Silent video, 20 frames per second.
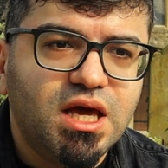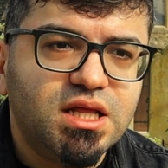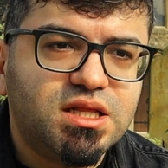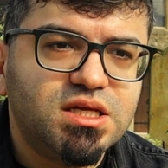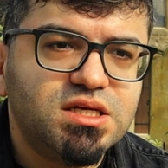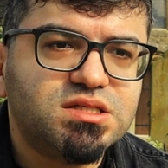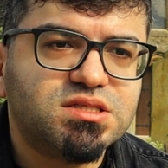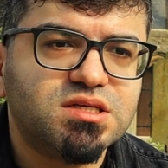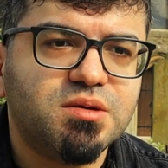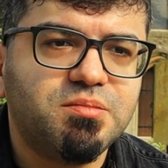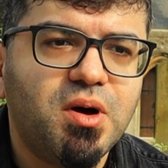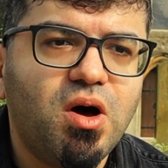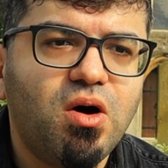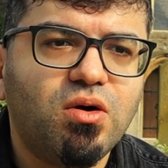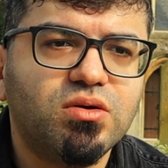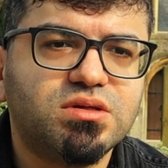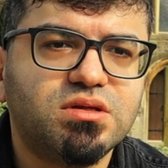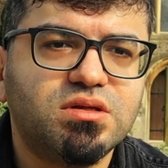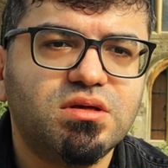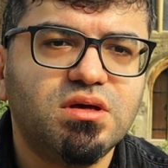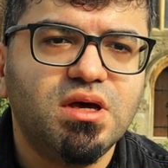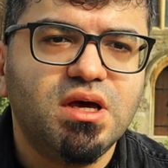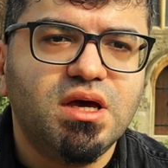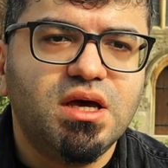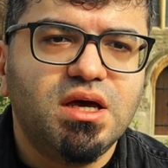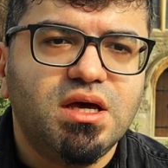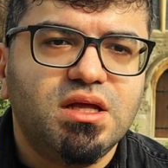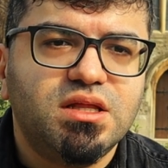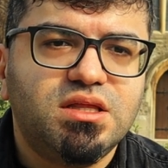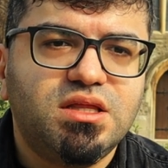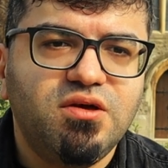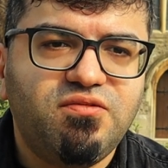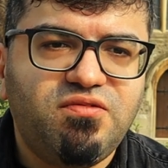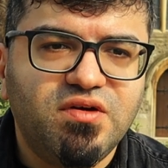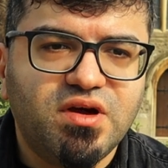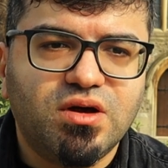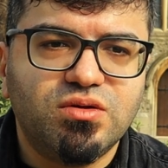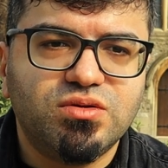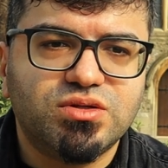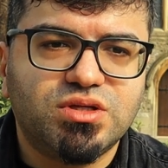It is about
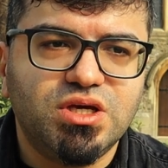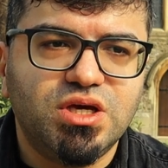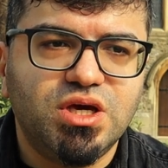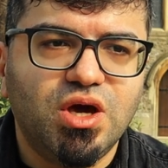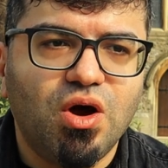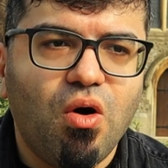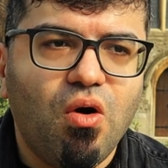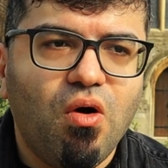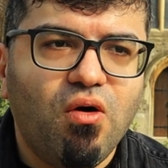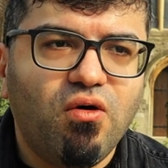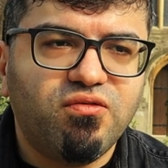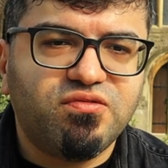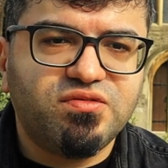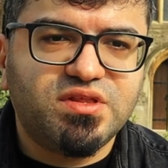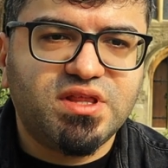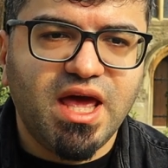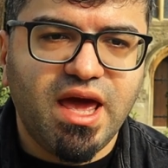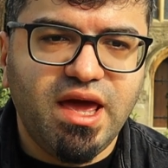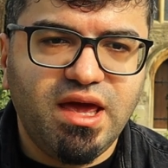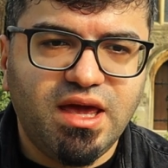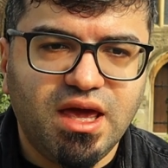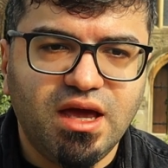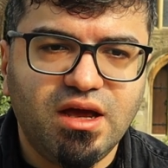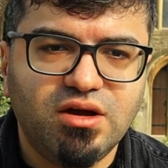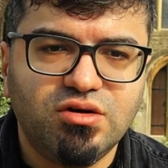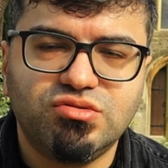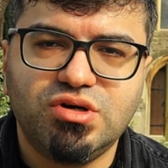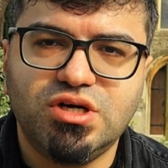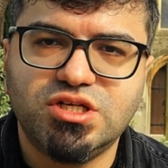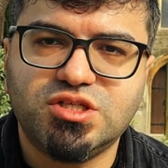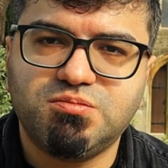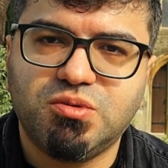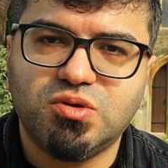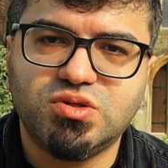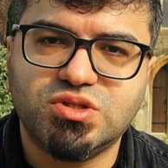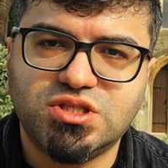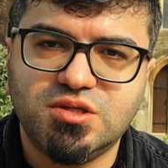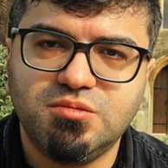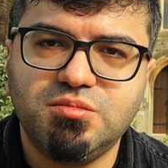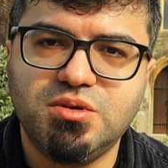difficulty of taking
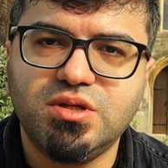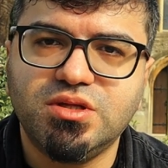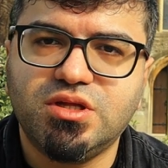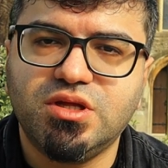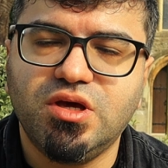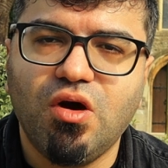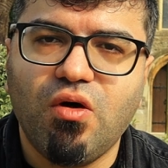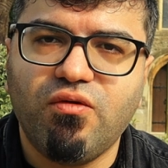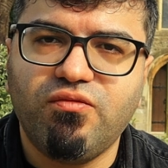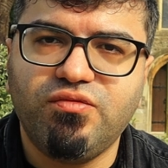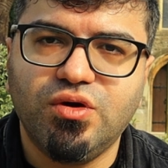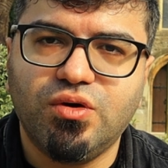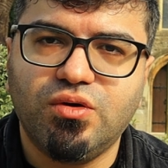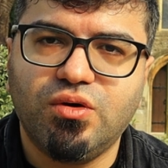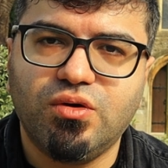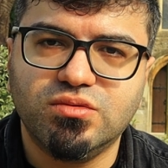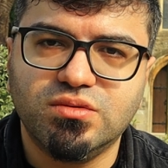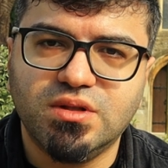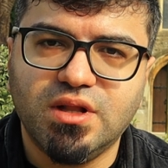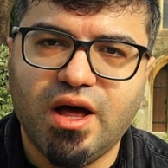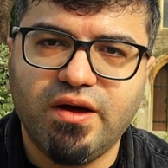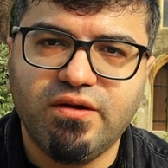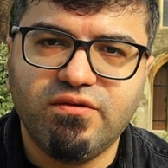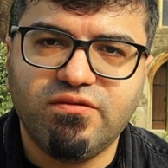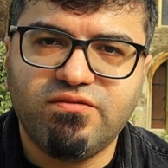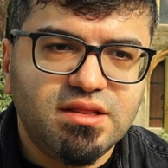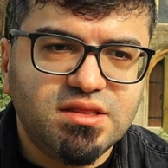responsibility of your own life.